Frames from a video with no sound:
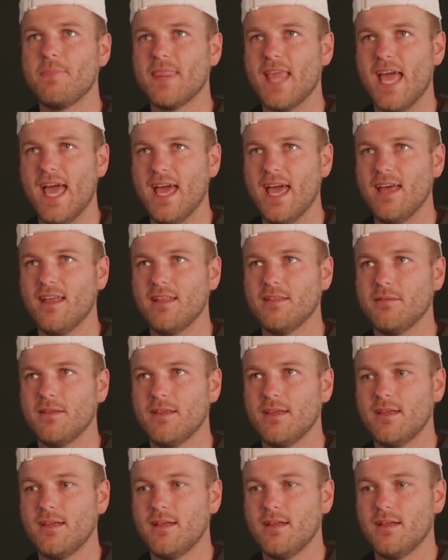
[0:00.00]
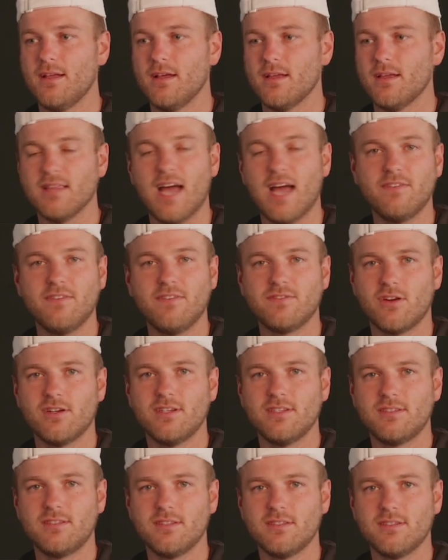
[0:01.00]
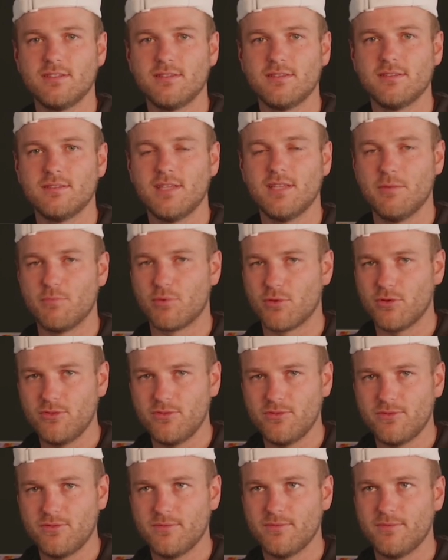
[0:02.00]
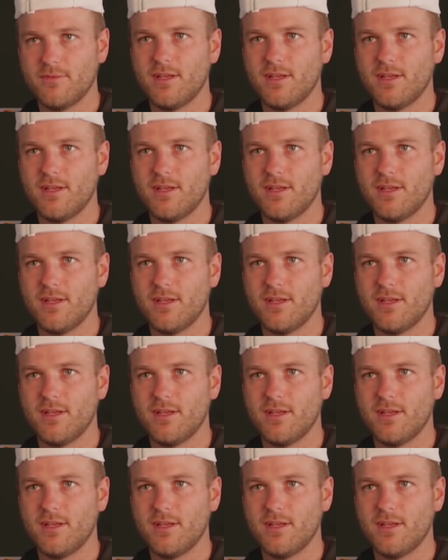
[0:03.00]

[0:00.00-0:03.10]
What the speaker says: And life started to improve.